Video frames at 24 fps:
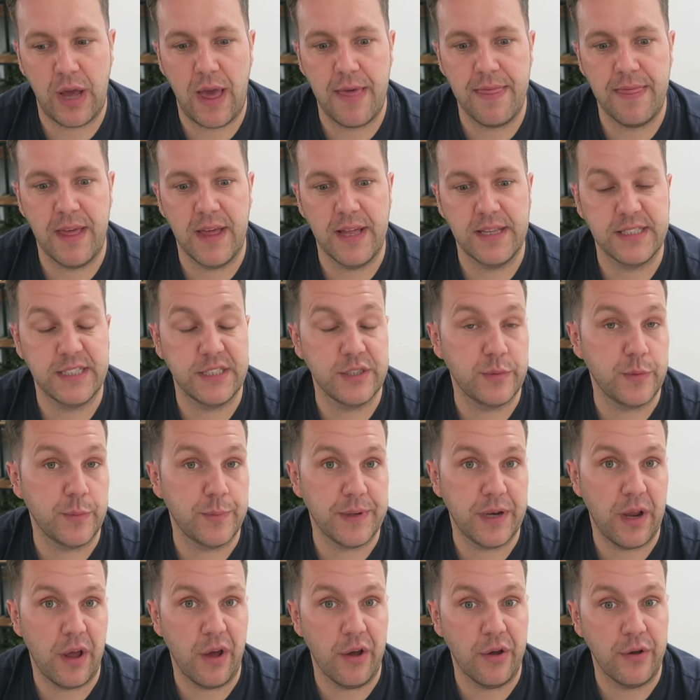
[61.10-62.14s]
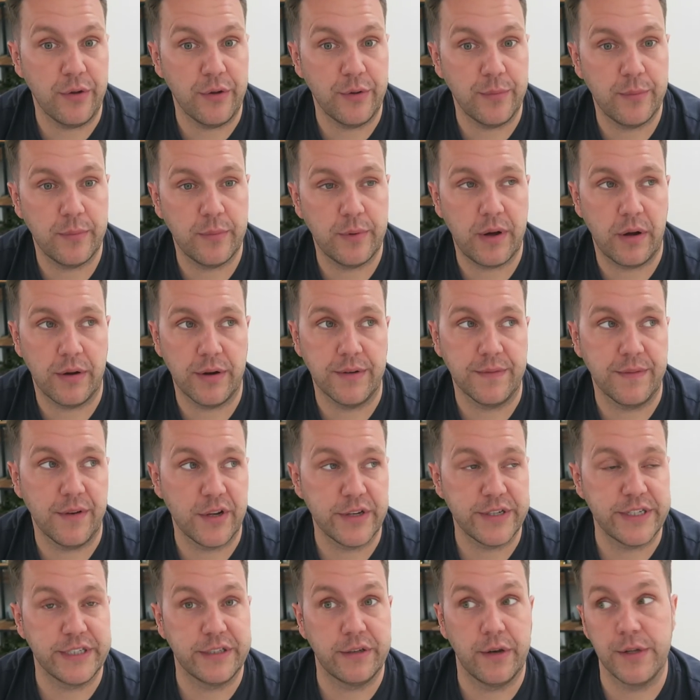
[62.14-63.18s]
and then since we've been home, we kind of
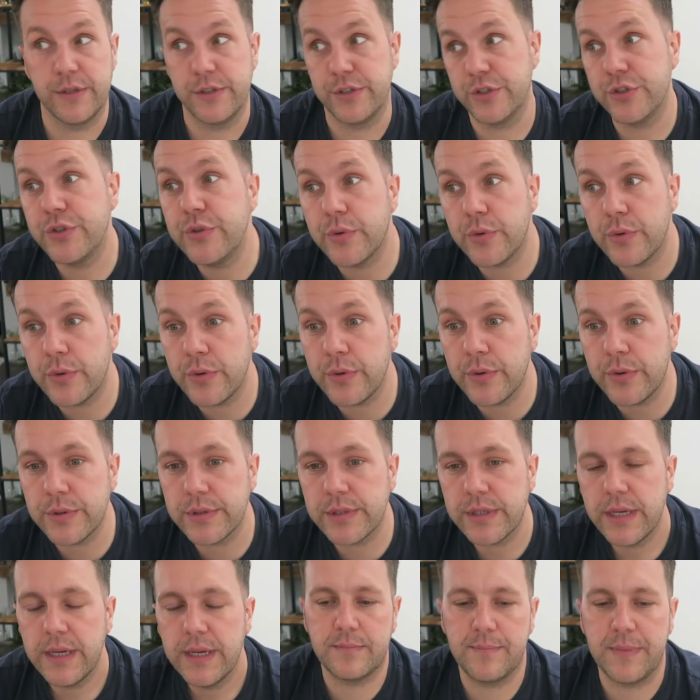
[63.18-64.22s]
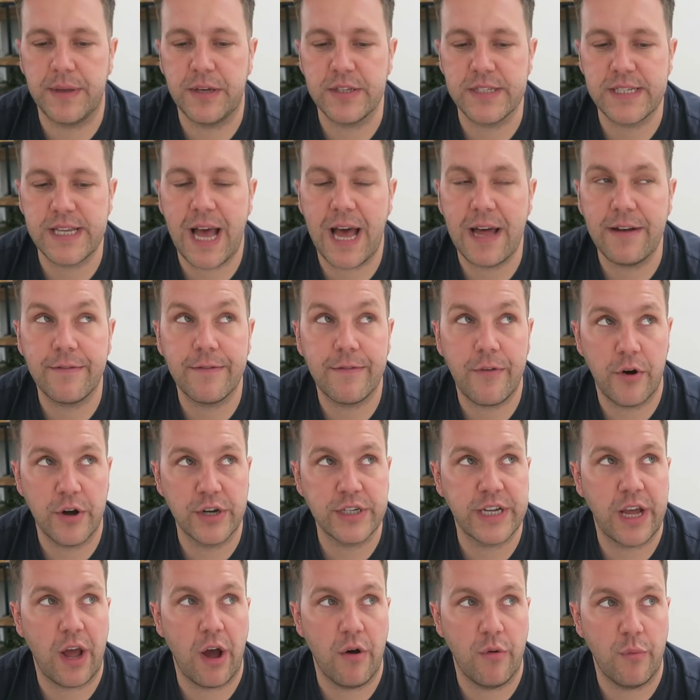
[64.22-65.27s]
like did loads of chores. Because I had
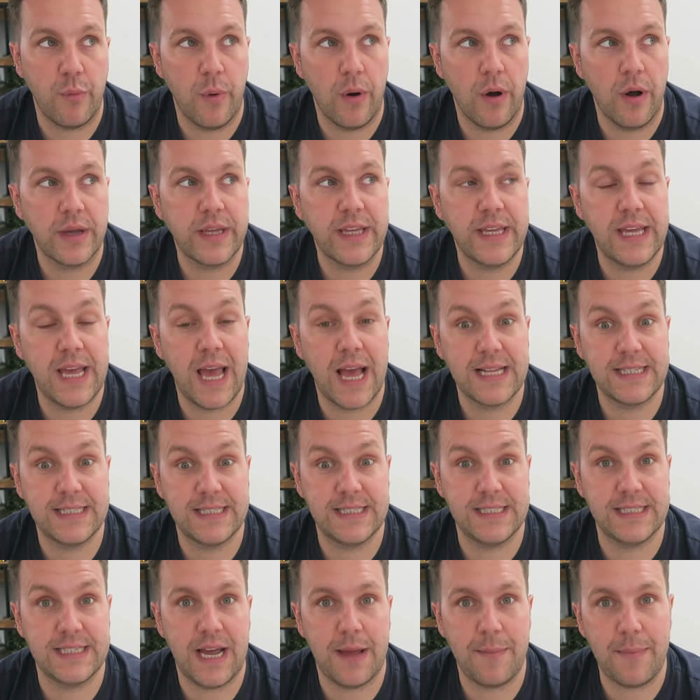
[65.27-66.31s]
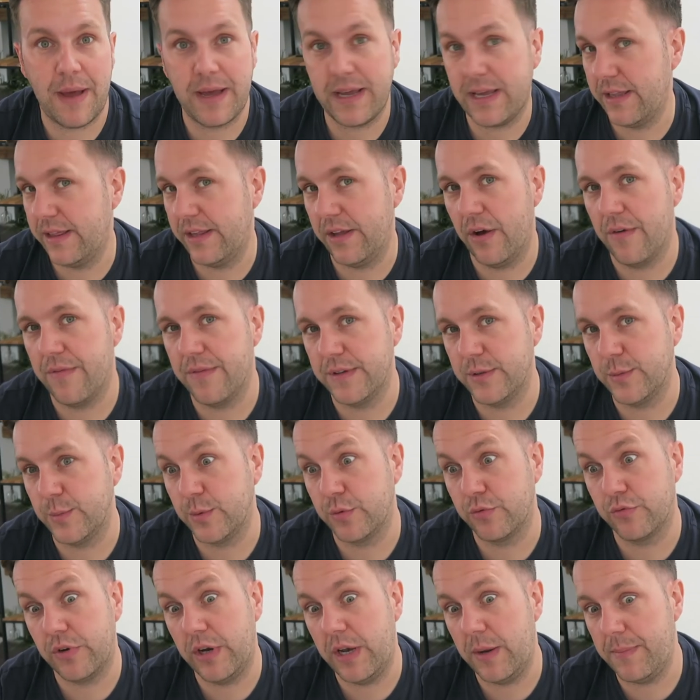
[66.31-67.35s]
Friday off work, yesterday back in the office
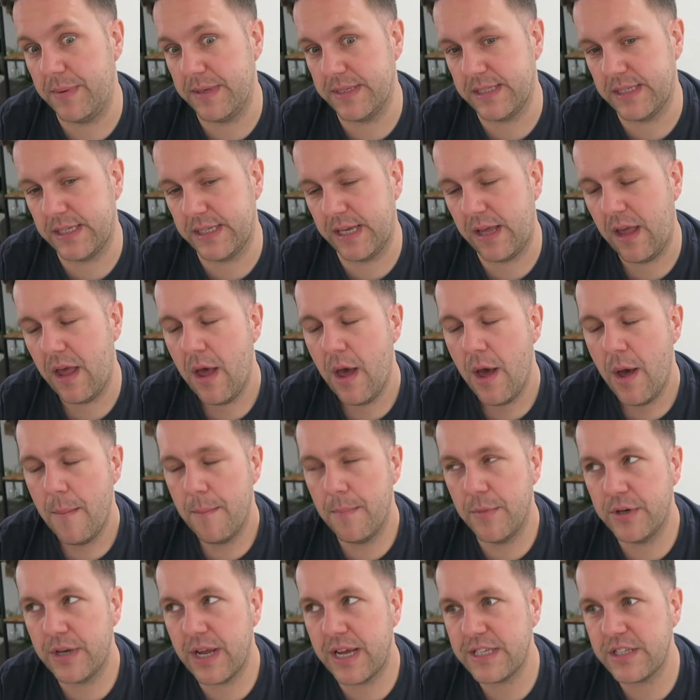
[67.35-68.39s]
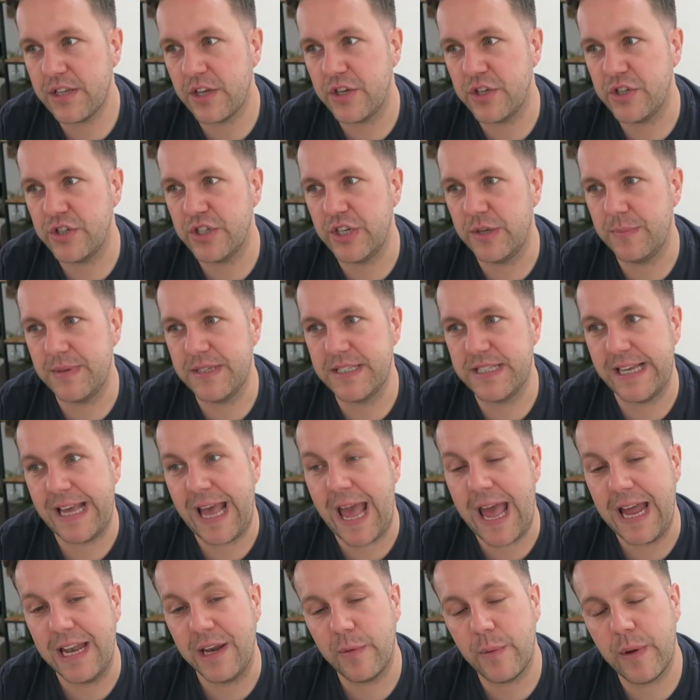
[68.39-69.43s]
was really busy. Monday's usually busy
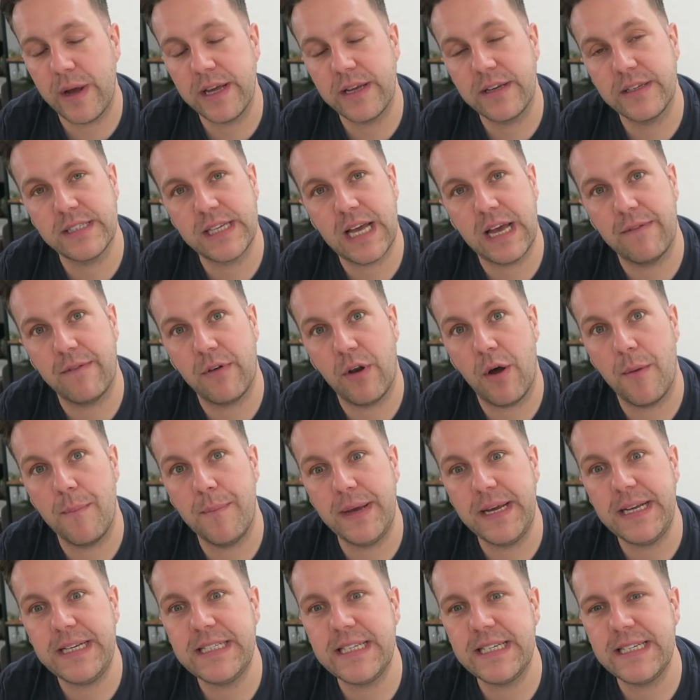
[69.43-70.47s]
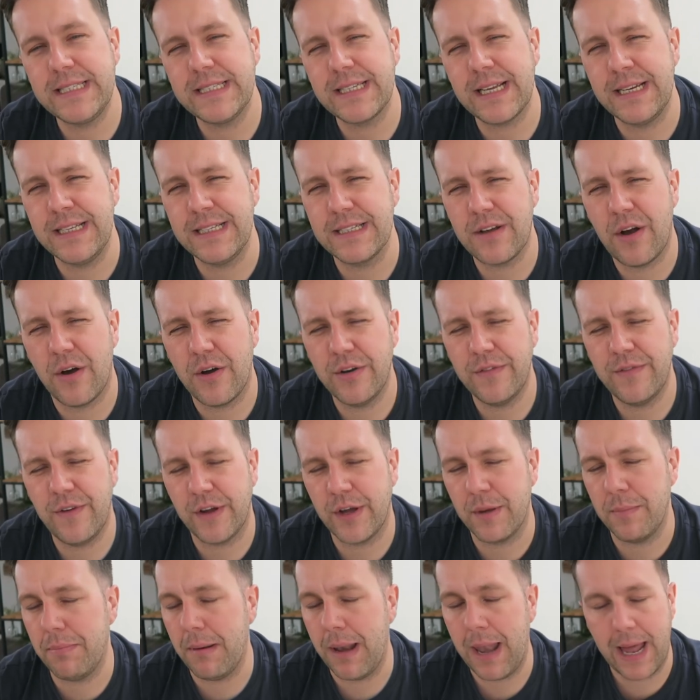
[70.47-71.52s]
anyway, because I have a lot of meetings, and it's kind of
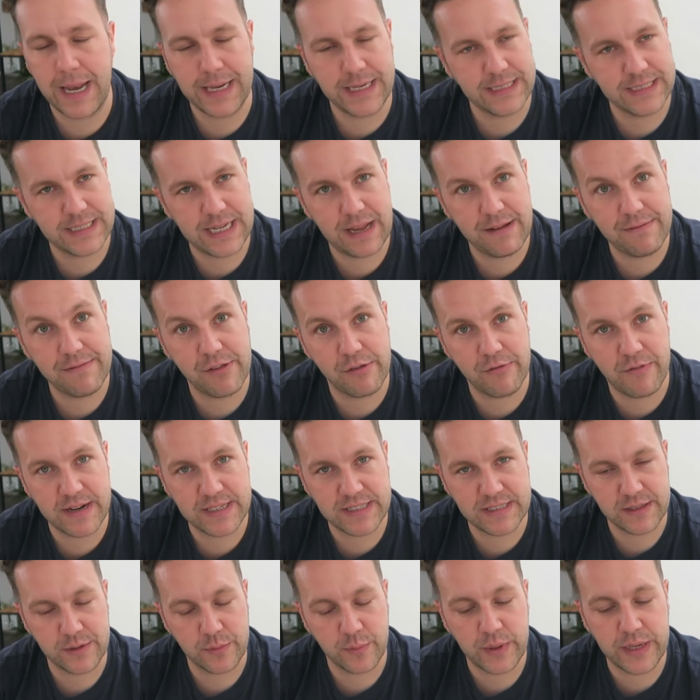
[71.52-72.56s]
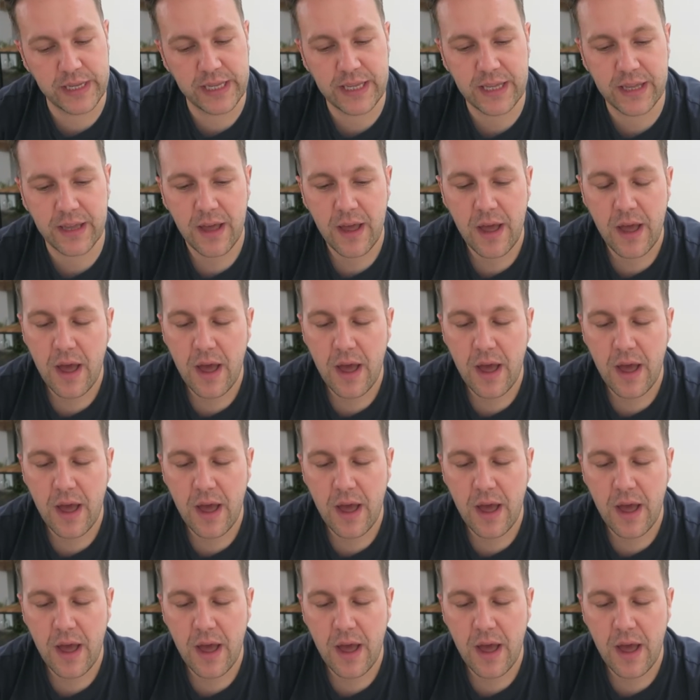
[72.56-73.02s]
like a planning day for the rest of the week.